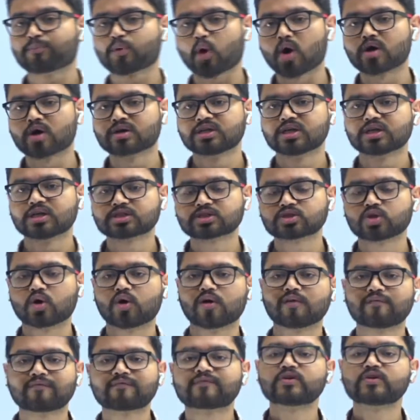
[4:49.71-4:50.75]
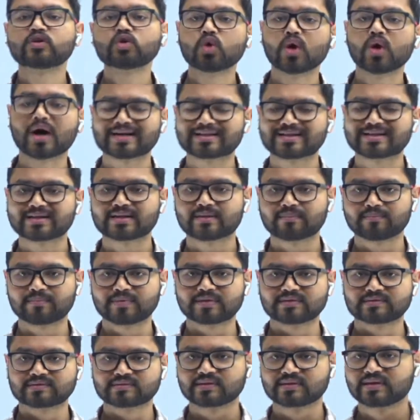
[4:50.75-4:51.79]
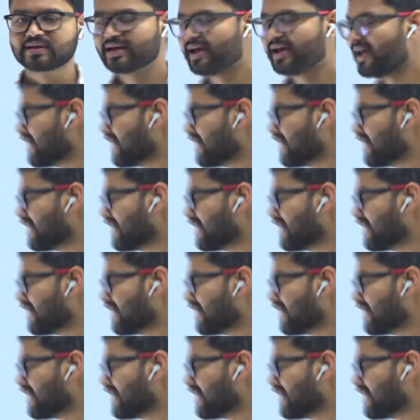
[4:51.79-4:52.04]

product of two other numbers.